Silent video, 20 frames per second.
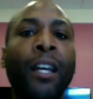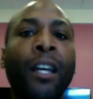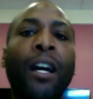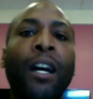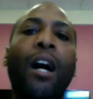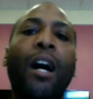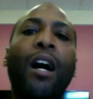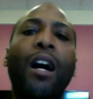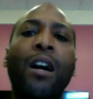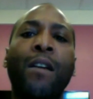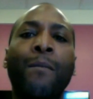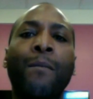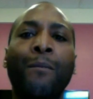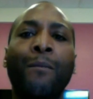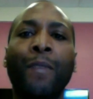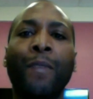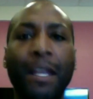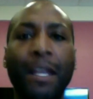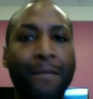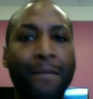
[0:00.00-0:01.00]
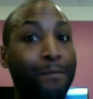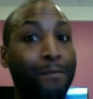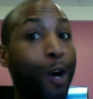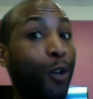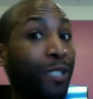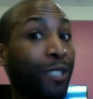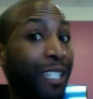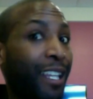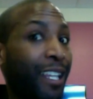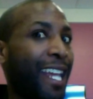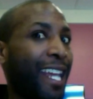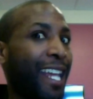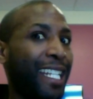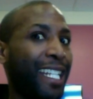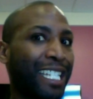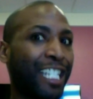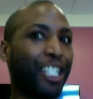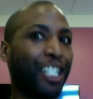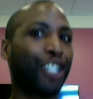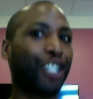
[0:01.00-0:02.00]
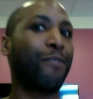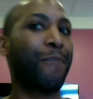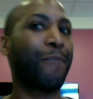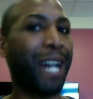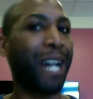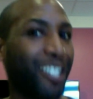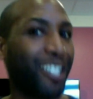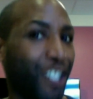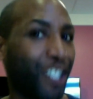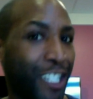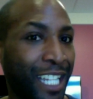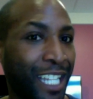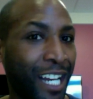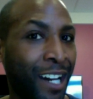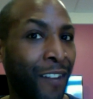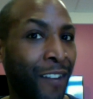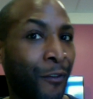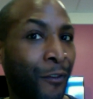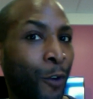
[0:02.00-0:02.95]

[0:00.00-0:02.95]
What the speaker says: In most cases, you're by yourself,